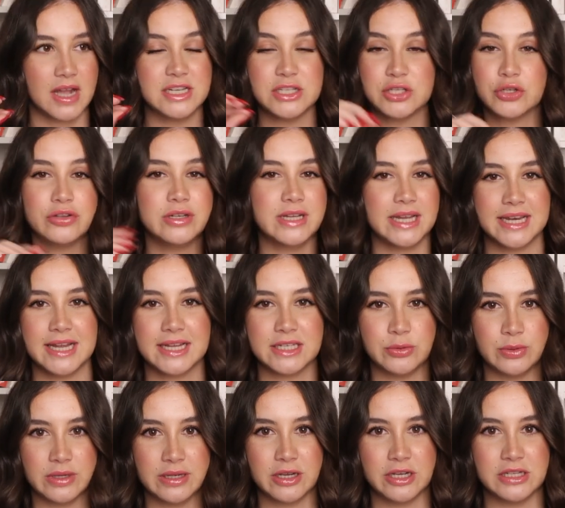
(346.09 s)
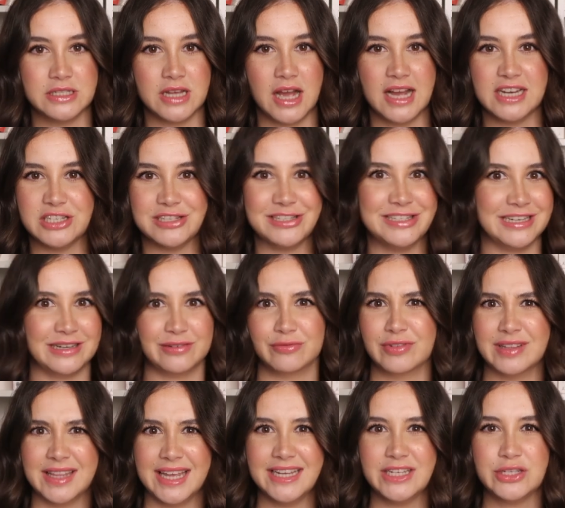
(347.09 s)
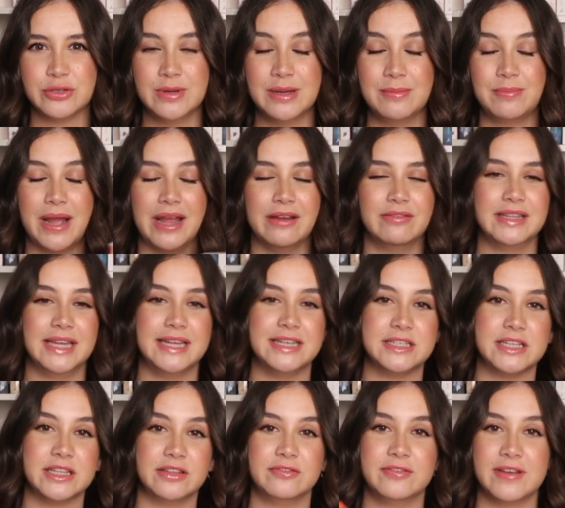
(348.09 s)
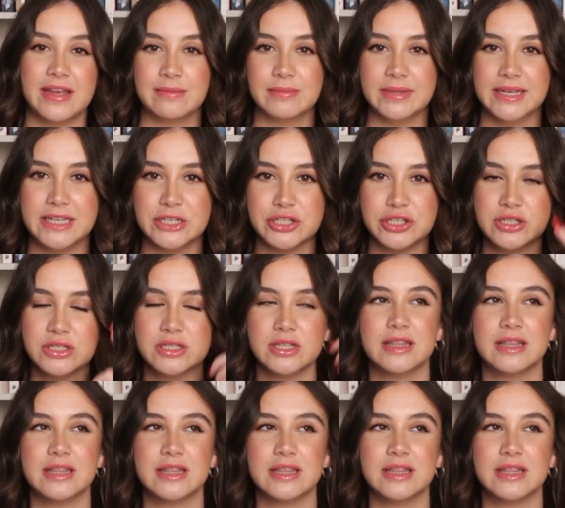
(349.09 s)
I just couldn't connect to it because I just didn't relate to it, but I related to the family issues.